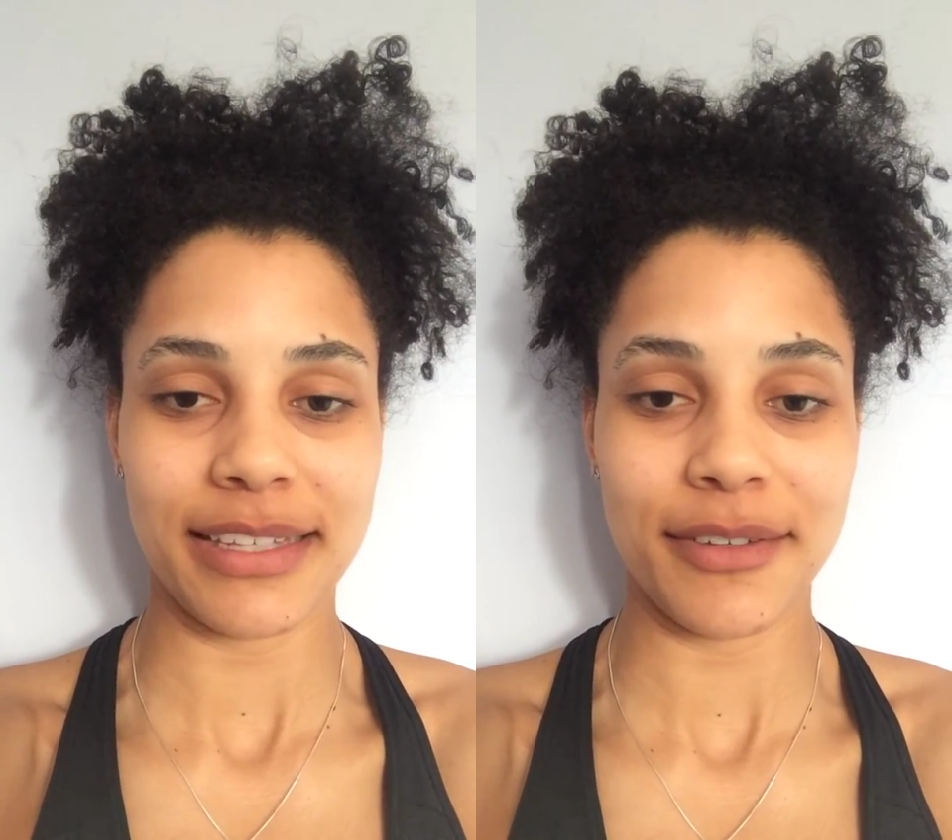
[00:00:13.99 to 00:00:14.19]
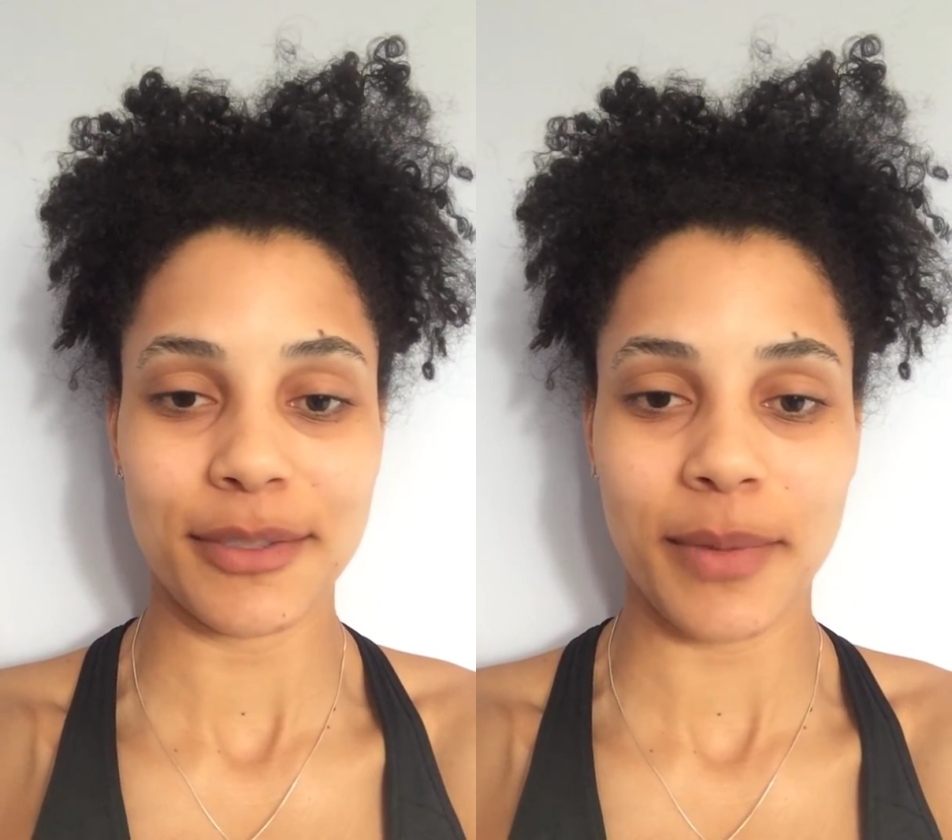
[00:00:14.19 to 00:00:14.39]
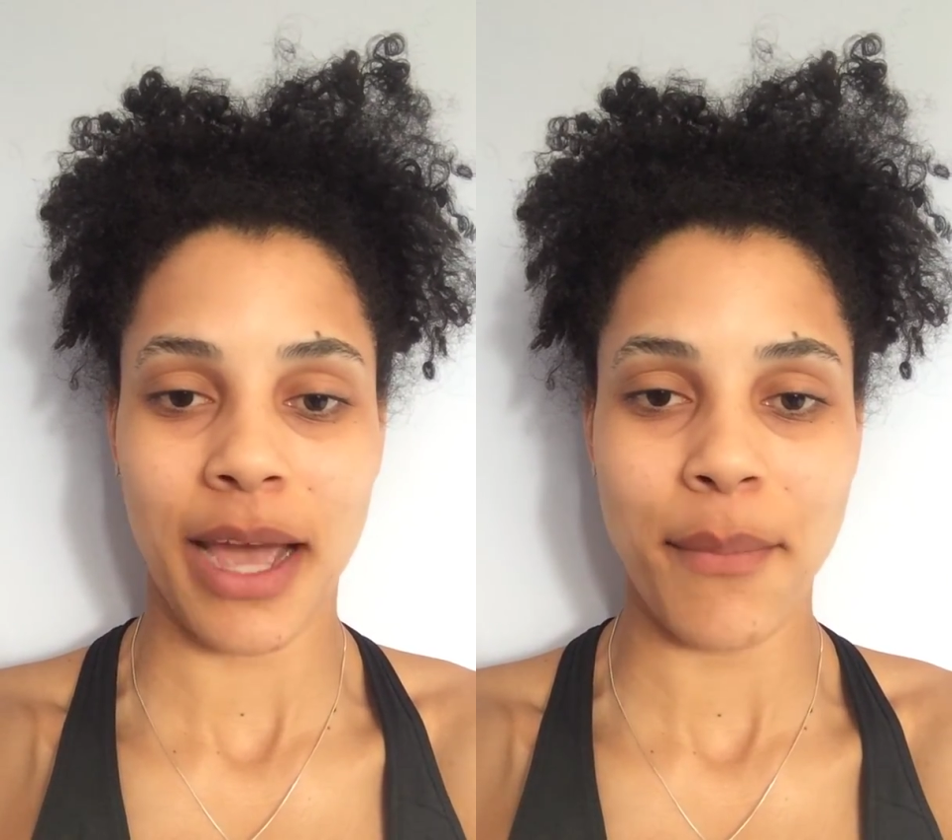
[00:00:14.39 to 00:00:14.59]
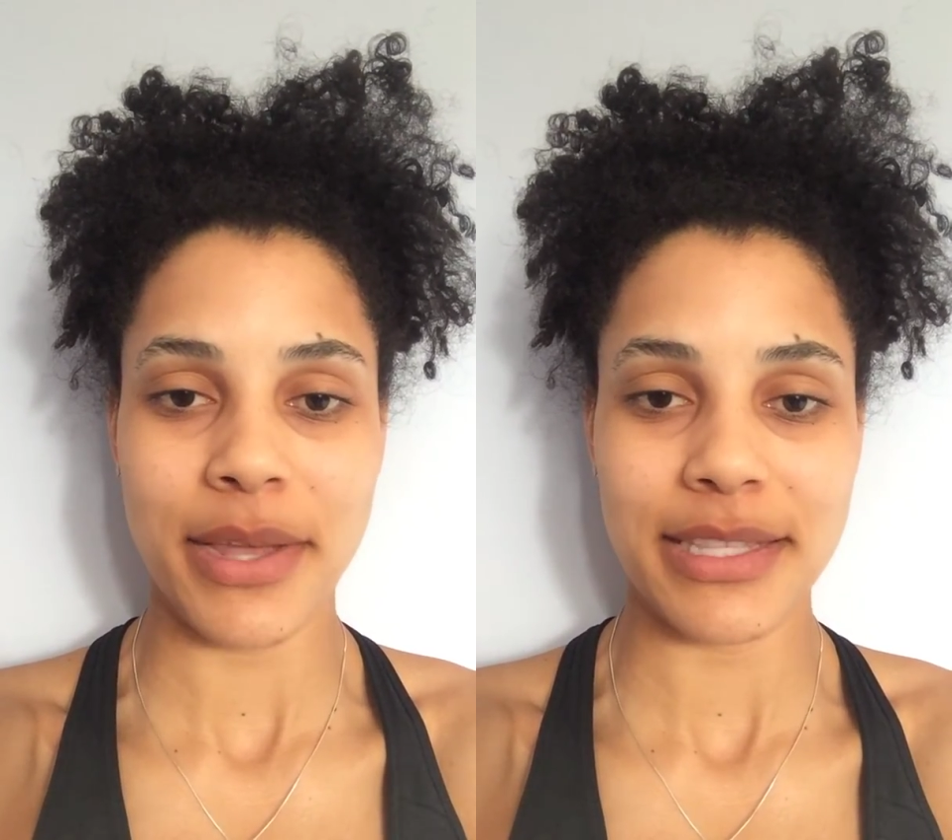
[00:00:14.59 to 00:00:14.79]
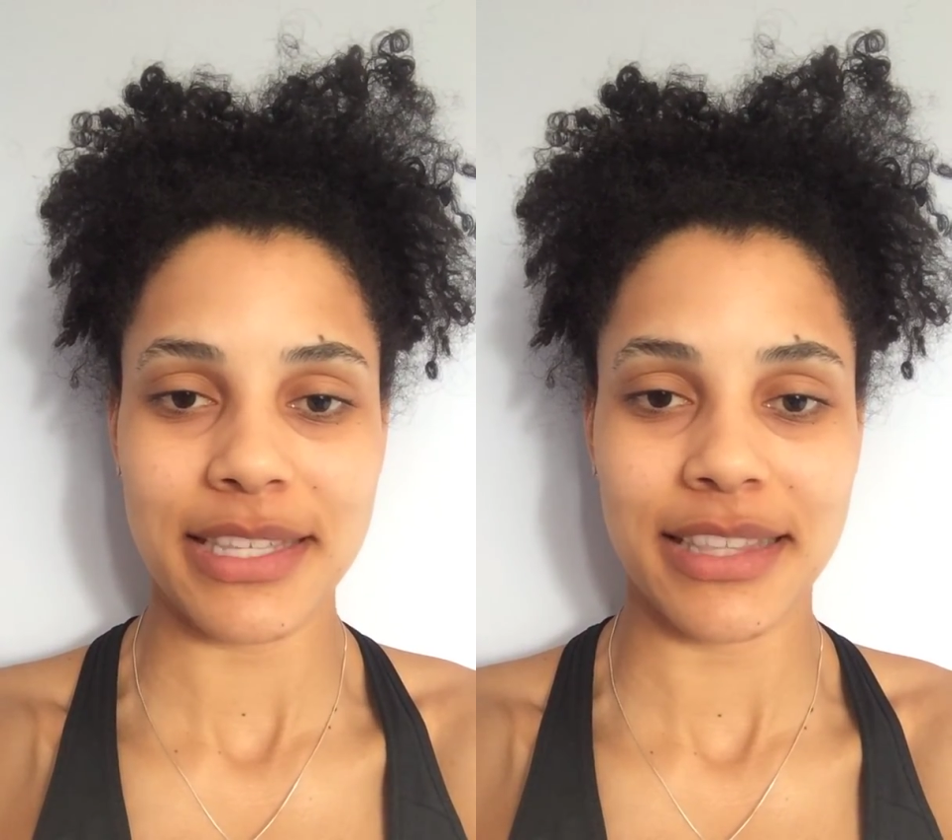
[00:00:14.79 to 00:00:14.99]
leave some
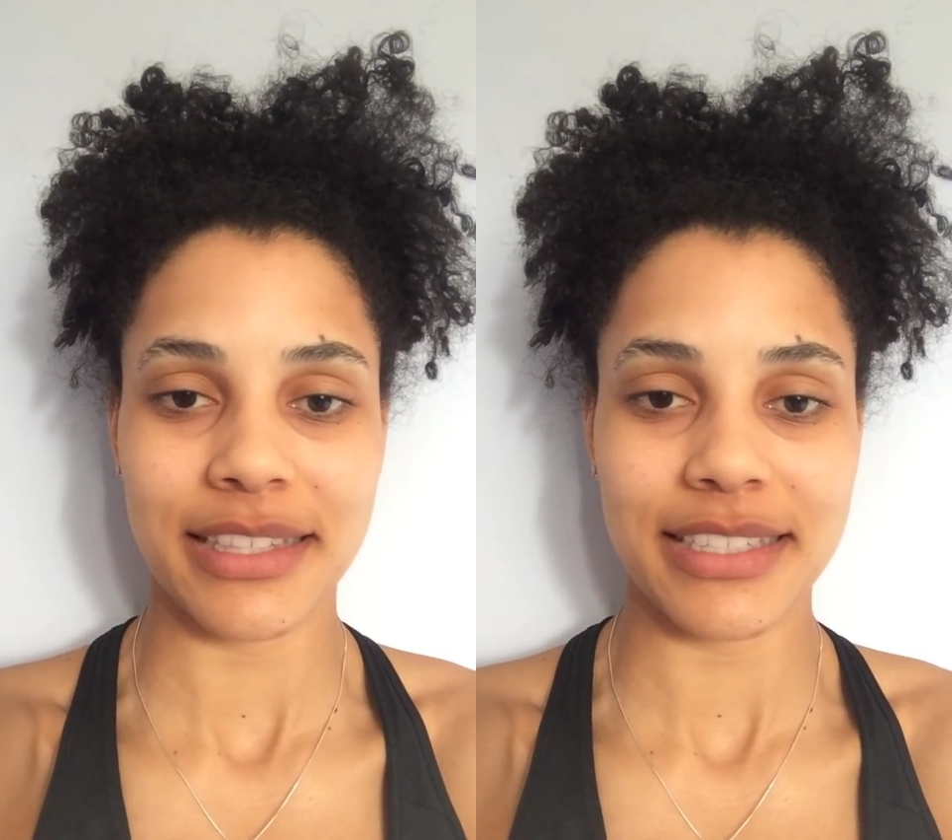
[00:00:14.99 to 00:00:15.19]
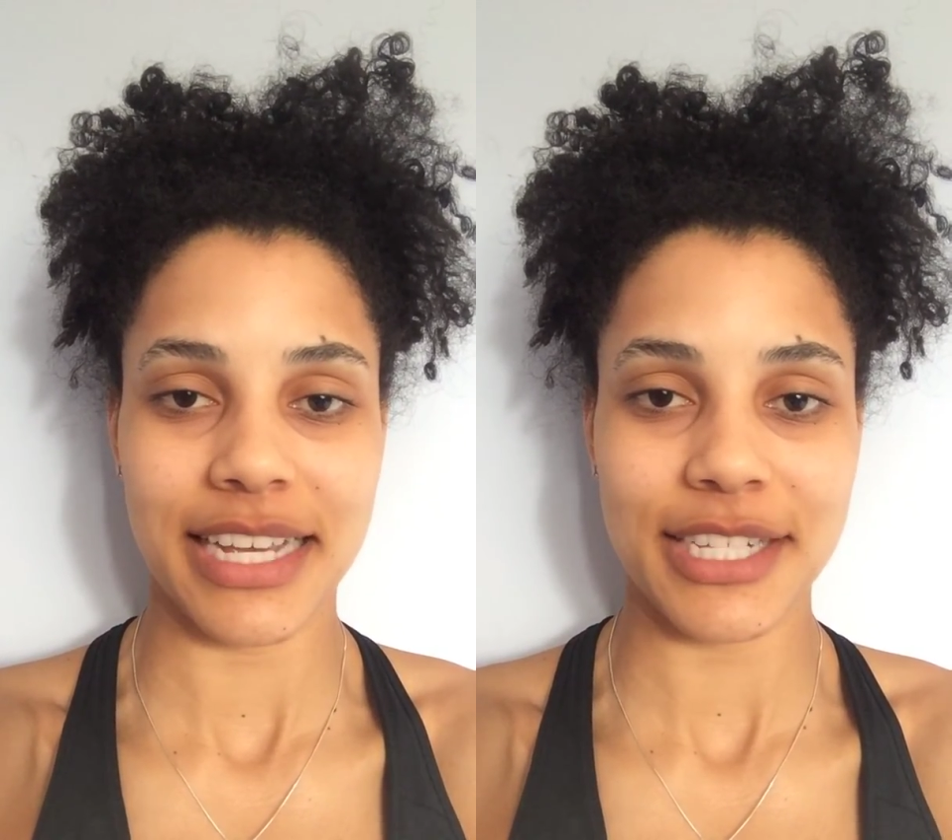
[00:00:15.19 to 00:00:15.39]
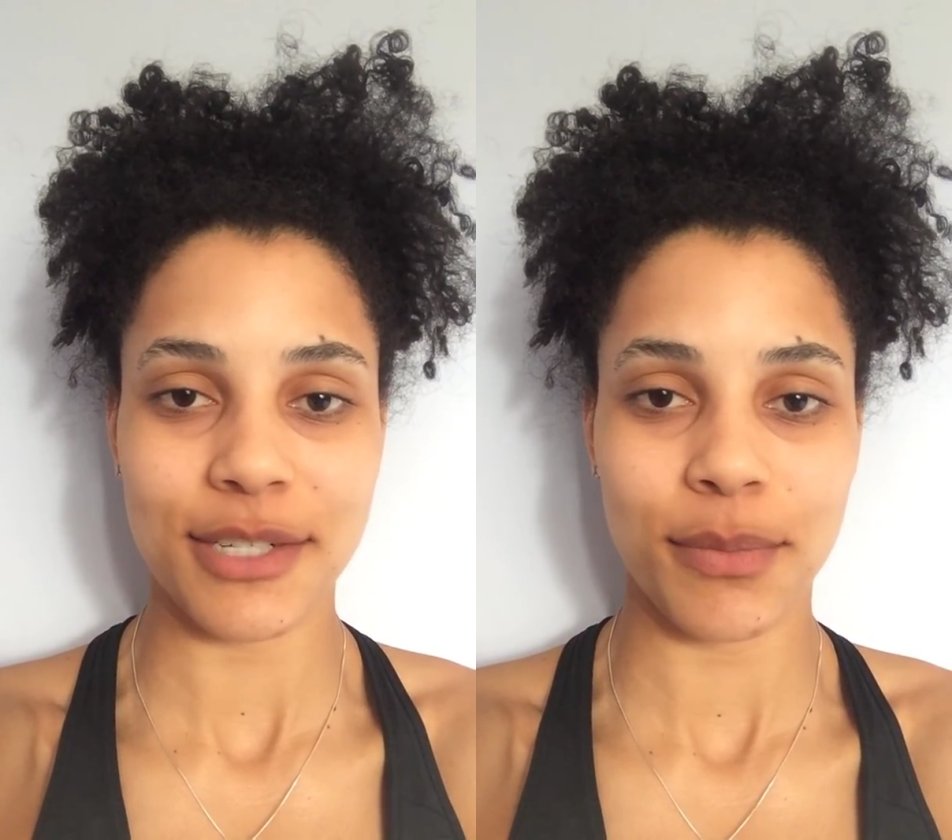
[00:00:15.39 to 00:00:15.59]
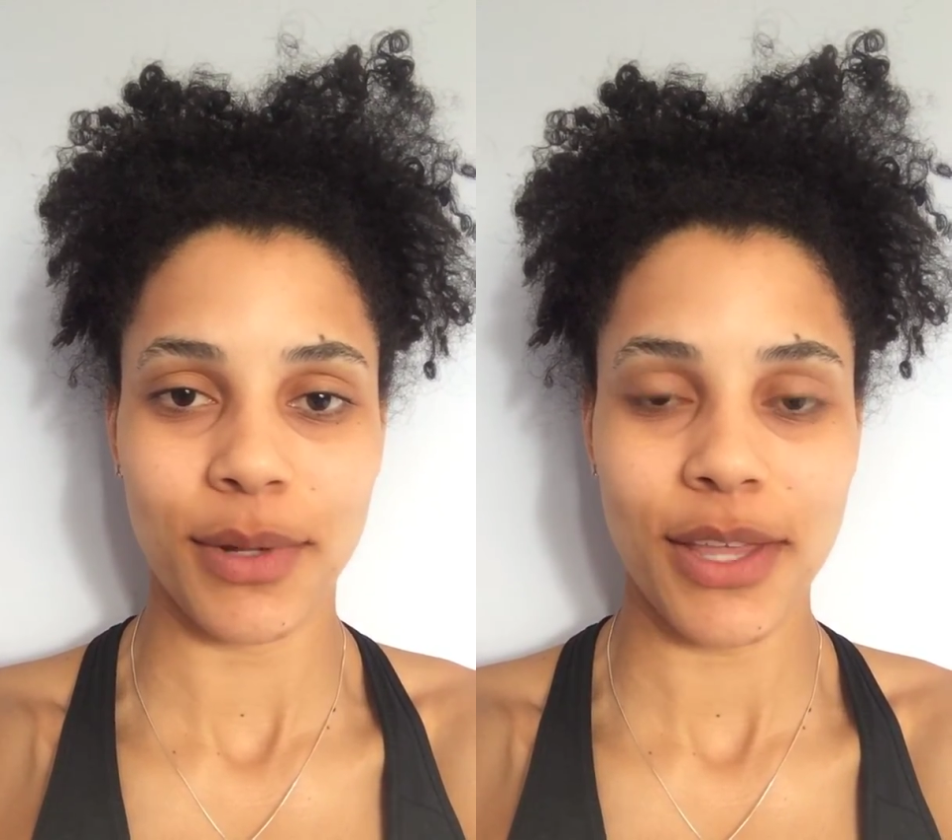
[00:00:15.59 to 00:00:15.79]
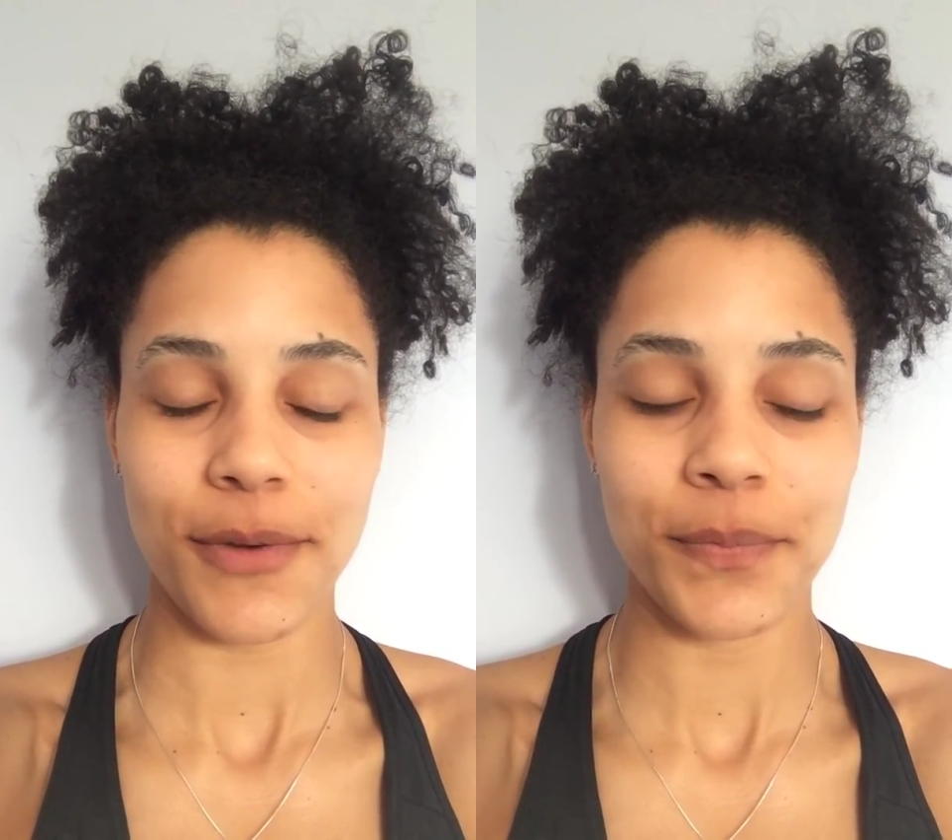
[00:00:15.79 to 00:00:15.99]
comments in the section
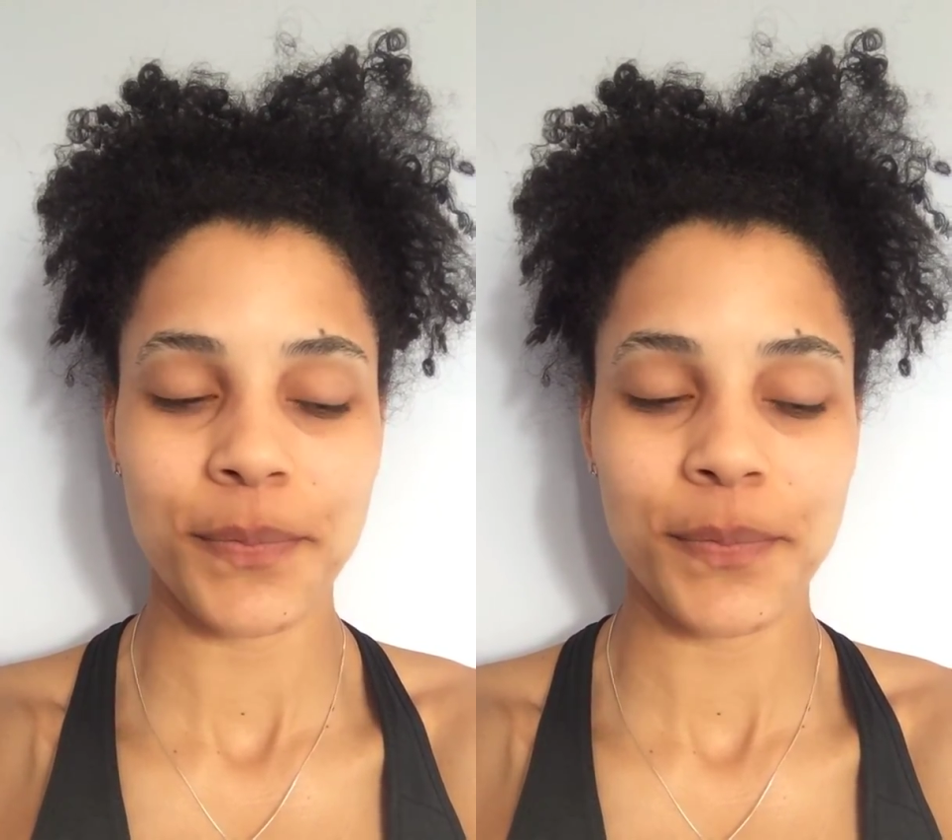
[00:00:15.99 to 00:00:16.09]
below.